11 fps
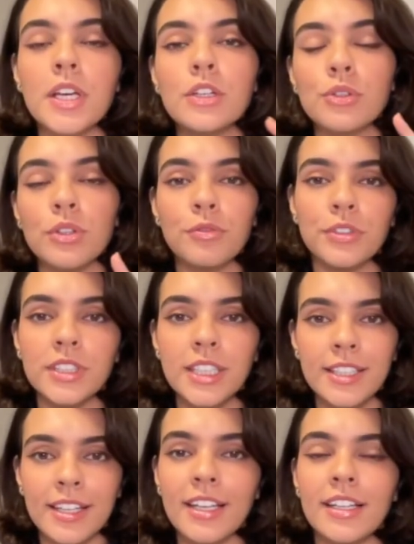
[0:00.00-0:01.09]
So the
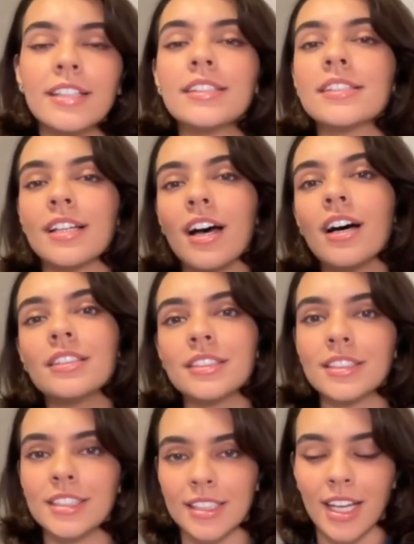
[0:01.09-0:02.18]
first thing is
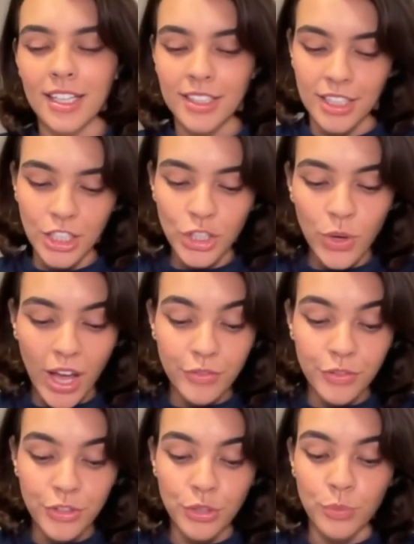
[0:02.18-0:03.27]
understanding. You have
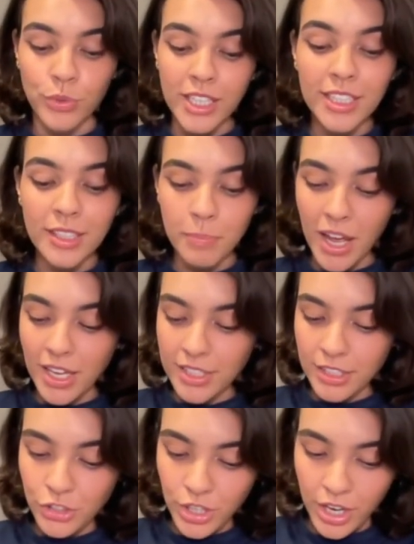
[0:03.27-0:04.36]
to read the
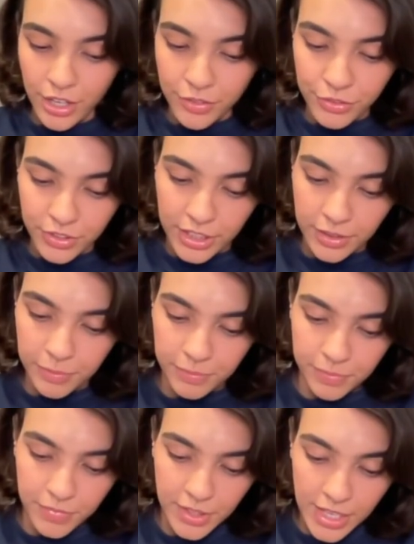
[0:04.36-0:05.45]
passage carefully
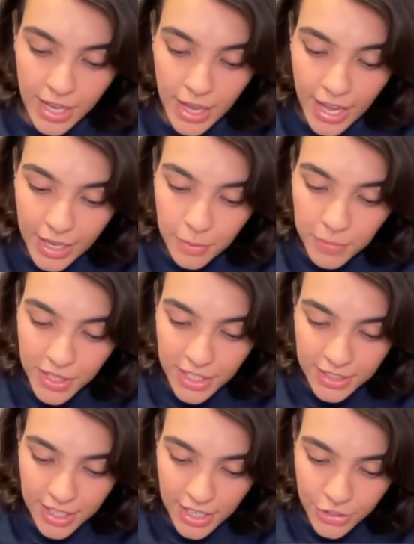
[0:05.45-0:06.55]
and pay
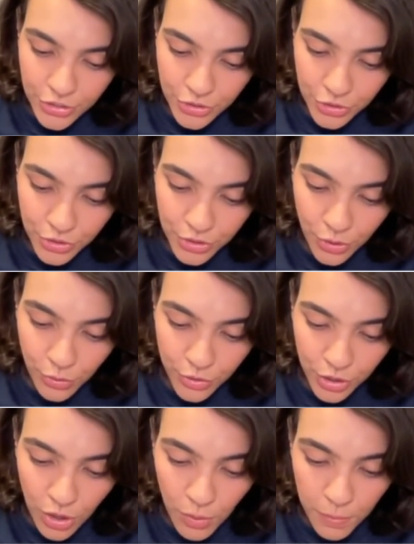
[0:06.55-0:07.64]
attention to the
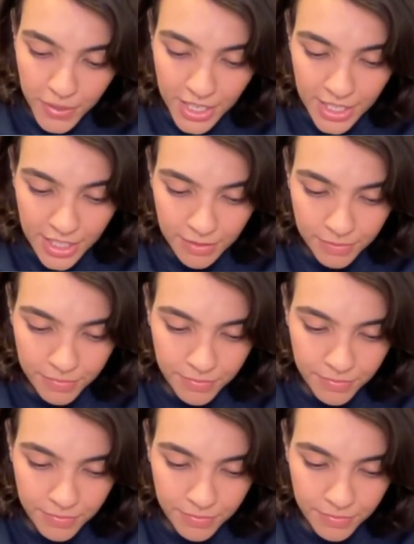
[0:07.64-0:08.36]
overall meaning